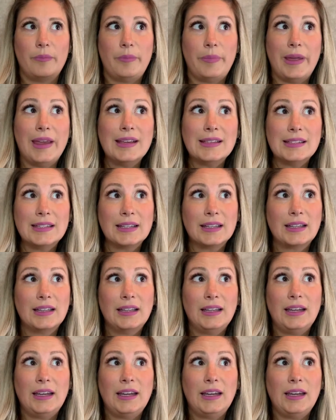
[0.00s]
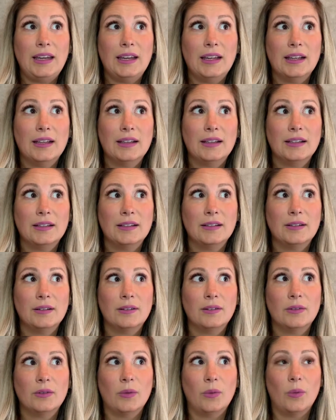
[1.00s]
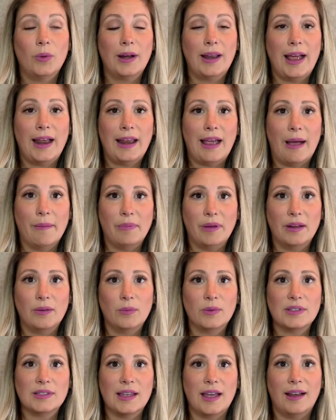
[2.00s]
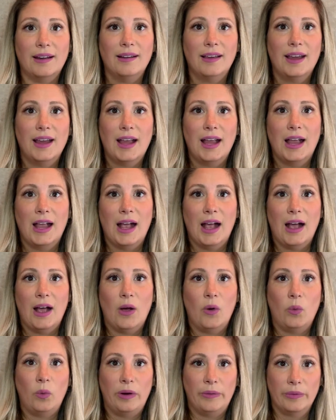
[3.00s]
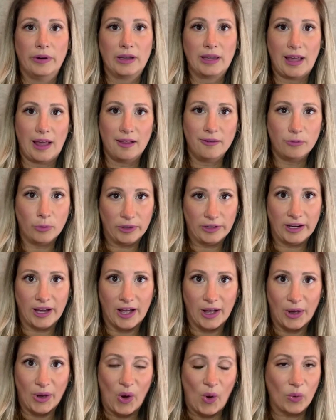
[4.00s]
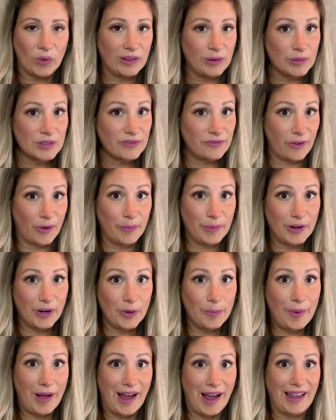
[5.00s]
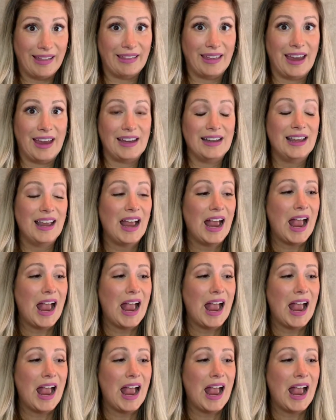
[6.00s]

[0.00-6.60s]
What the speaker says: Basically, what had happened was that we were in California, Oakley was filming her pilot.